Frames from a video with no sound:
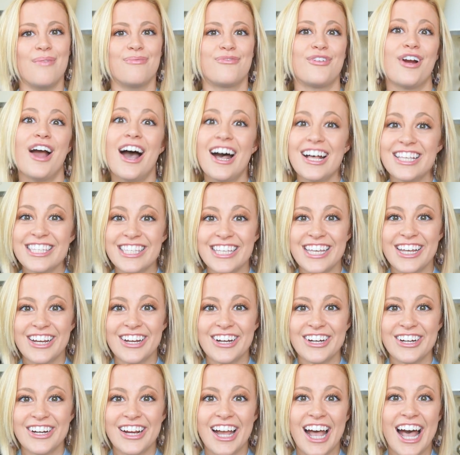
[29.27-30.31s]
For us
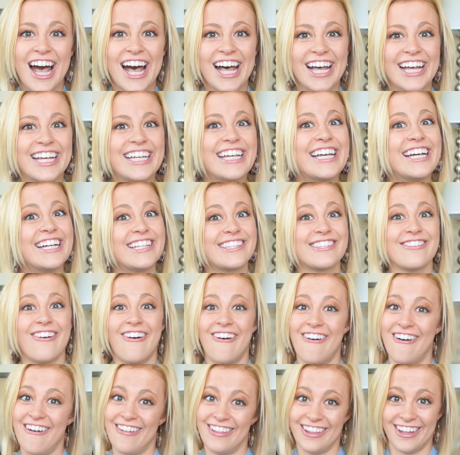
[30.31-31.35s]
here, it's
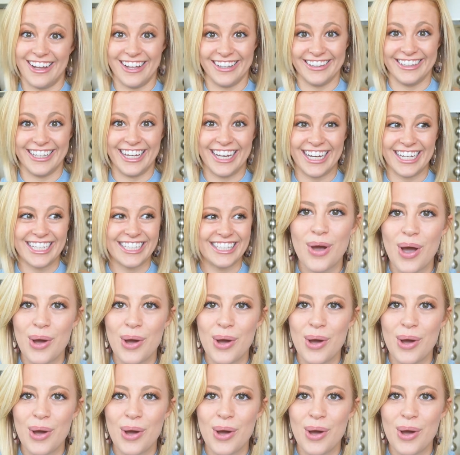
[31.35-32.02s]
all online.